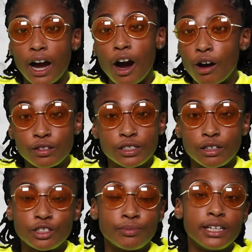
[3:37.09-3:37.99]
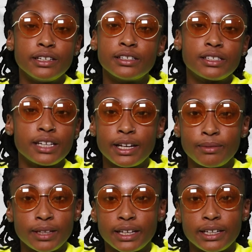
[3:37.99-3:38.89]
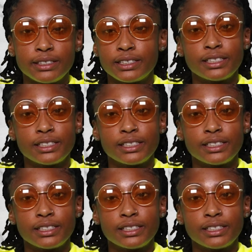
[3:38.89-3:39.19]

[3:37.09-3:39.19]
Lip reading: All social media, the same thing.